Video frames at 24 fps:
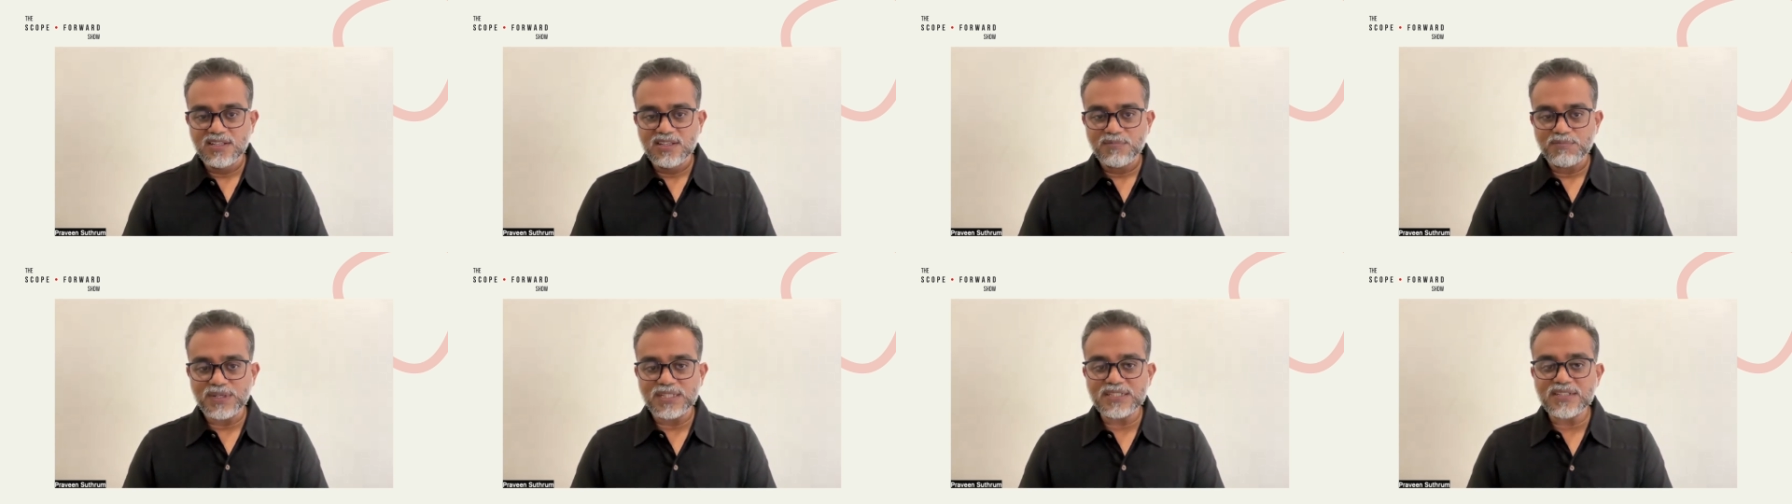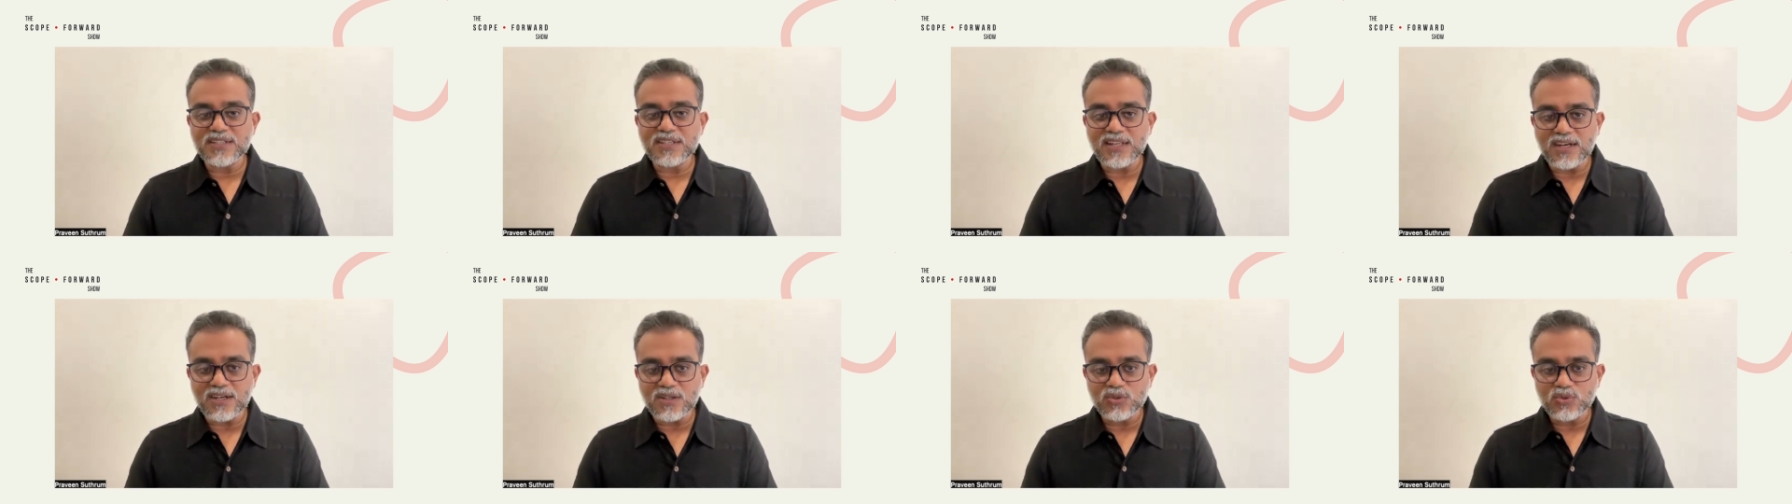But
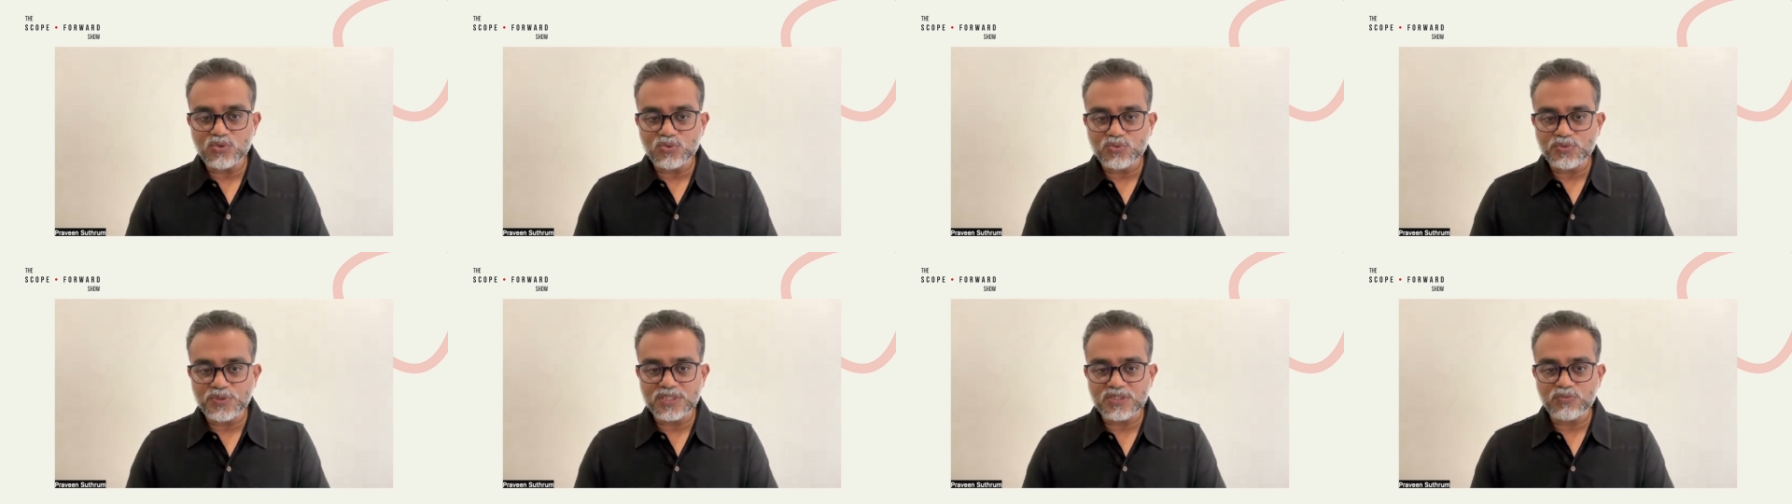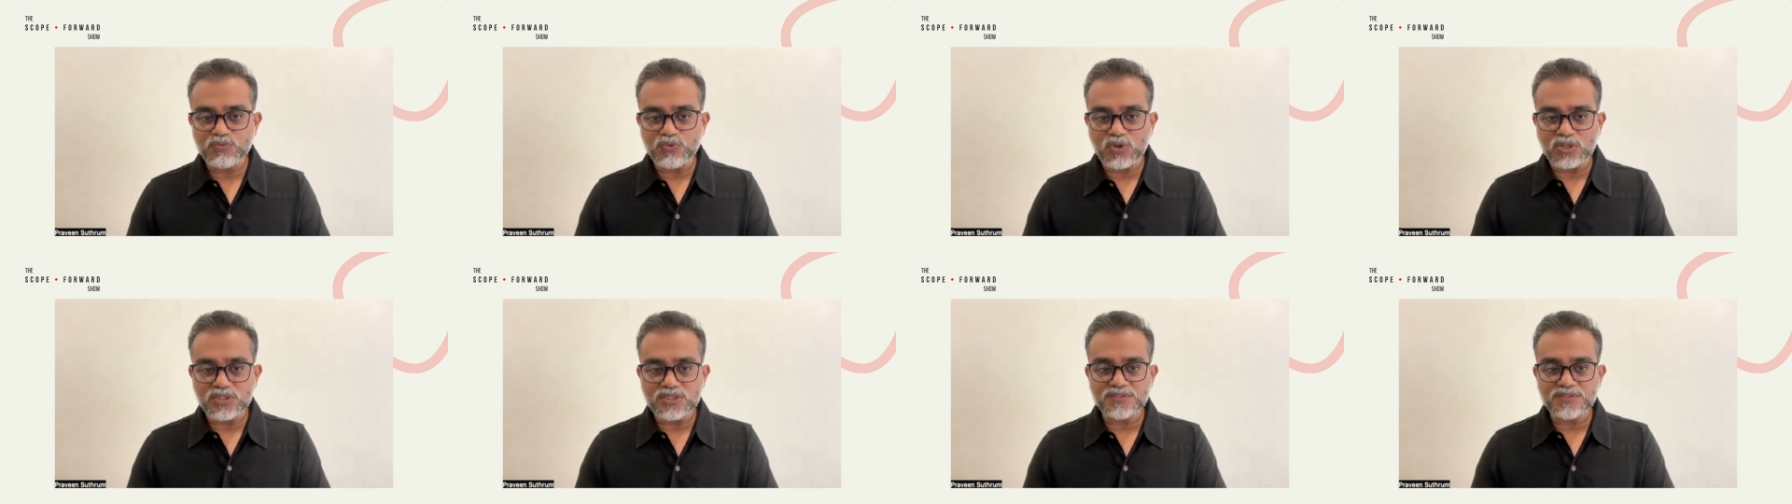now, with
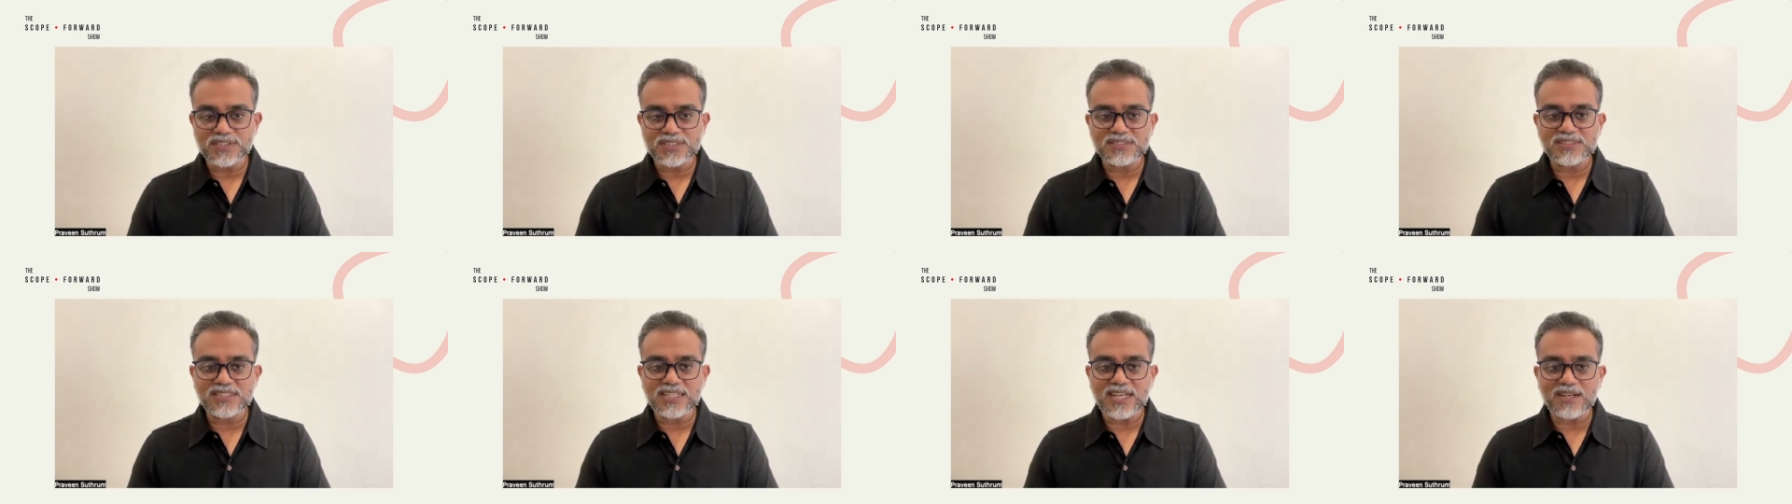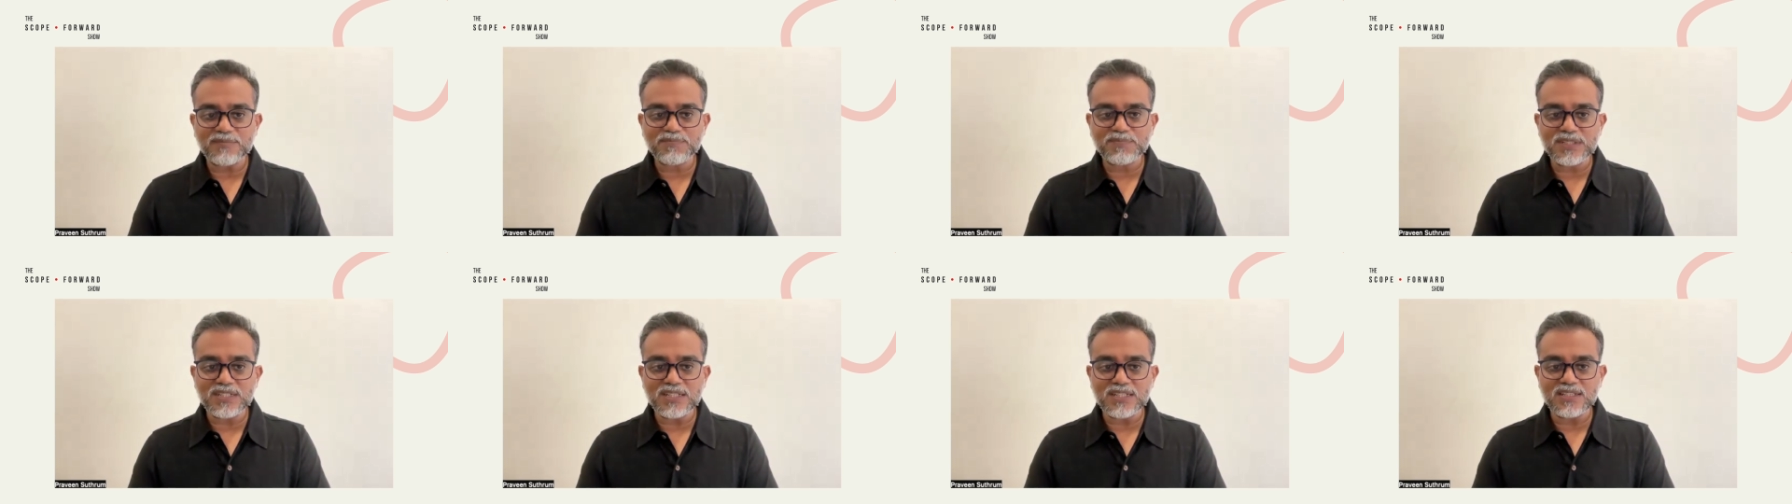whatever is
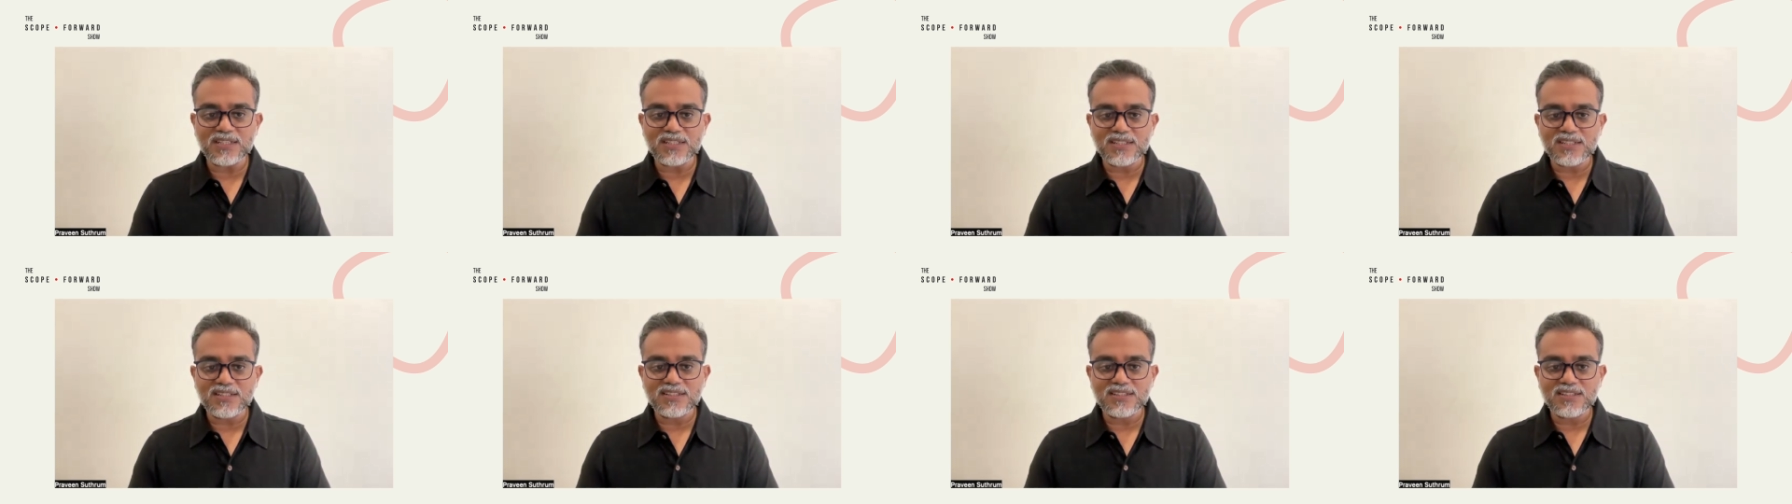happening,